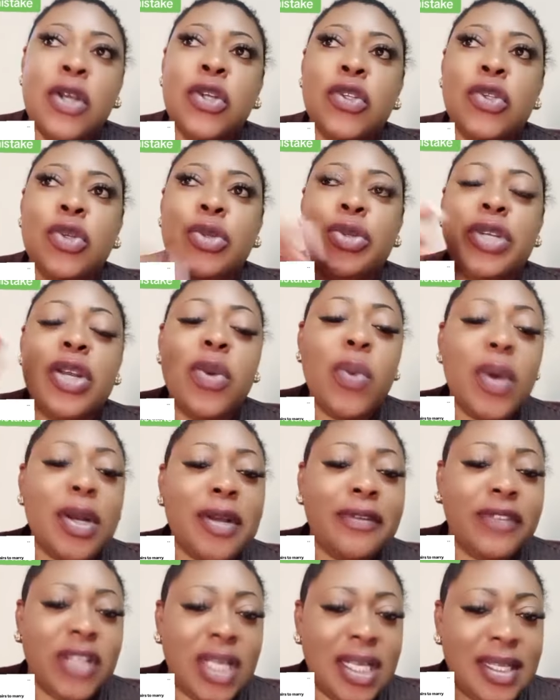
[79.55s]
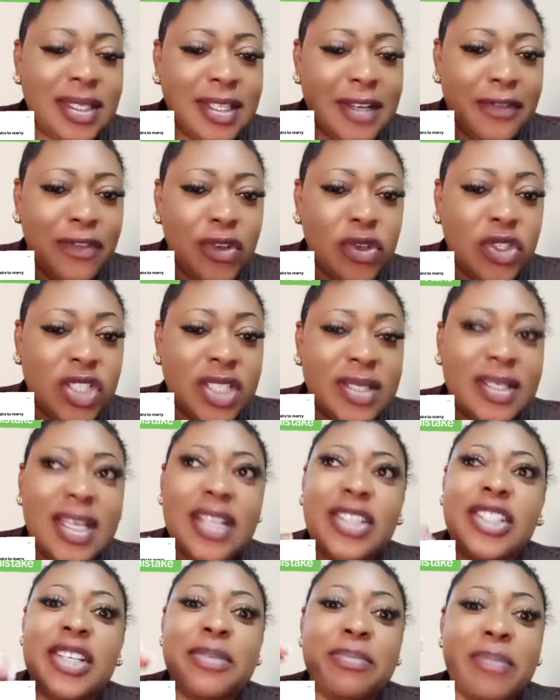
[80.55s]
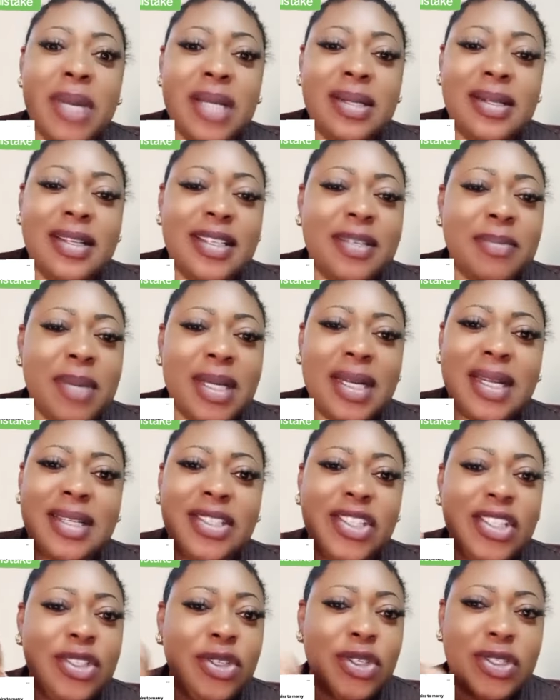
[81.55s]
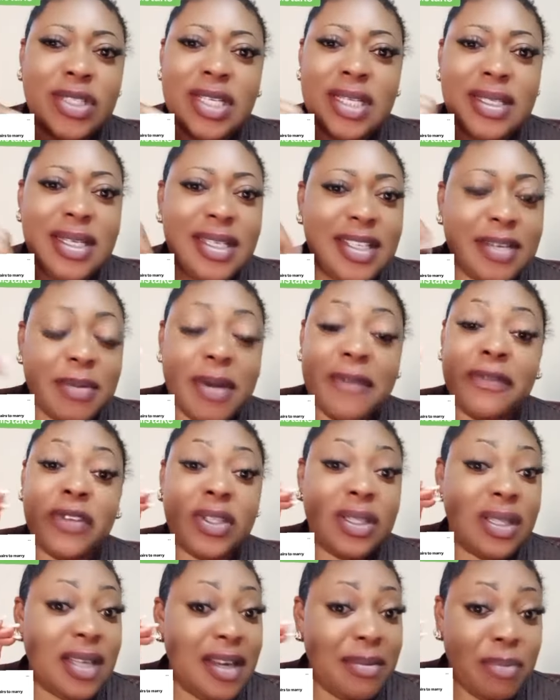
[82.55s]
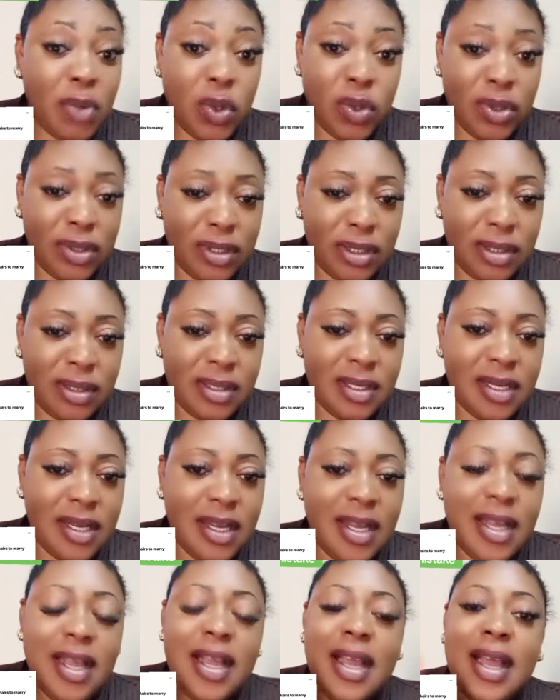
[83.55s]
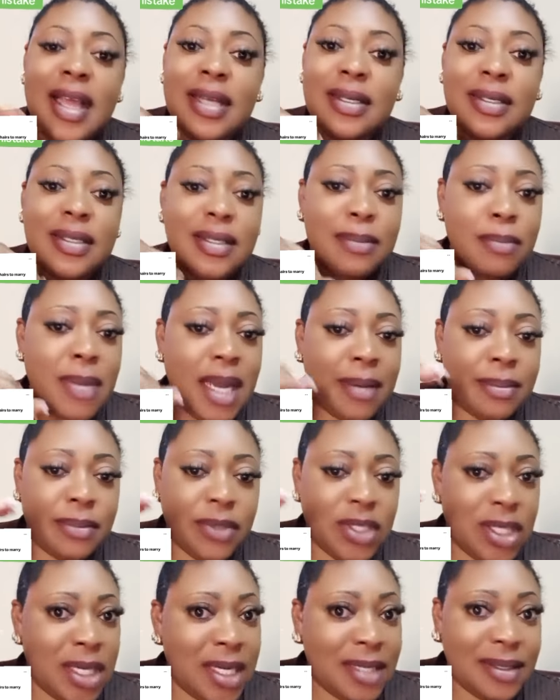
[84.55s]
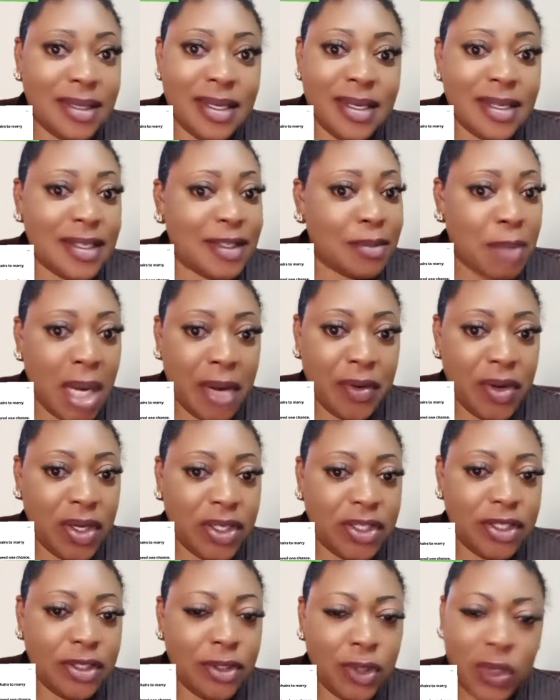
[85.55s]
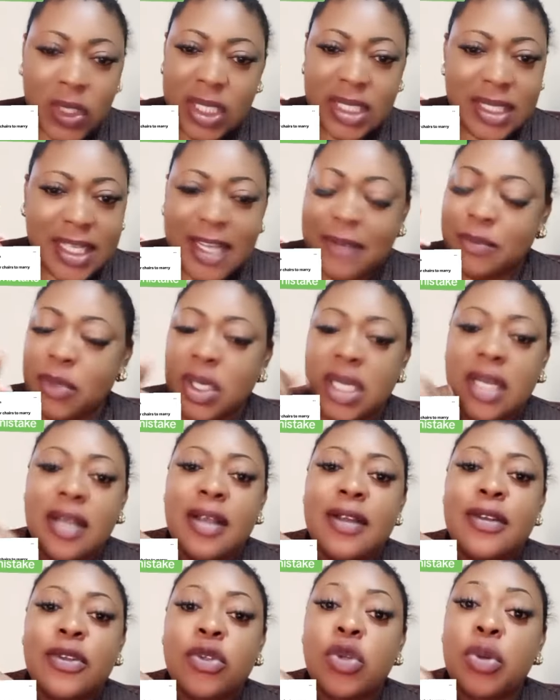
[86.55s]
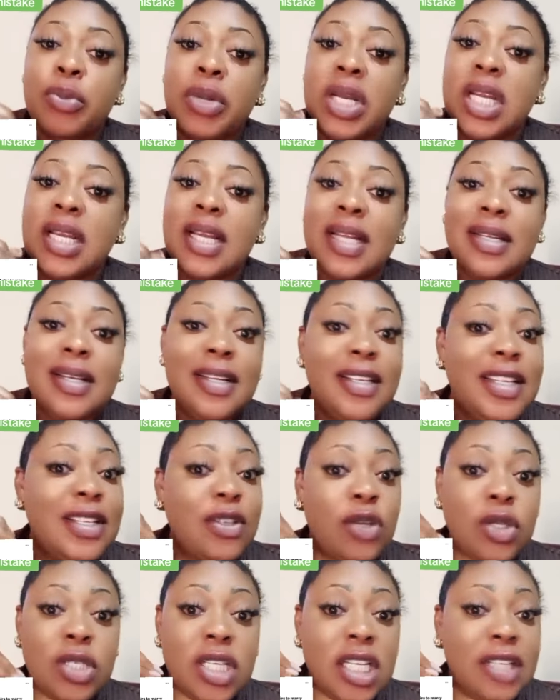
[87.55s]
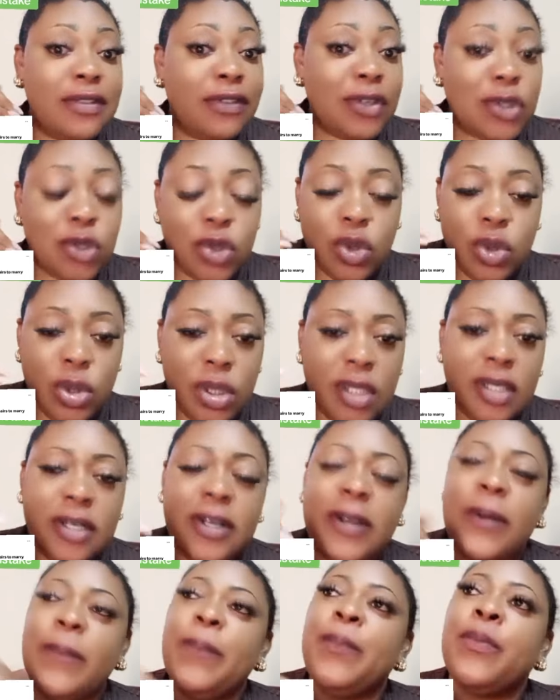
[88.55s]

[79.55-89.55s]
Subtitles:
So during one of the interviews, she said she met this man that she just dated the man for 3 months. And bam, the next thing is marriage. You understand me? So meaning that they did not date for too long.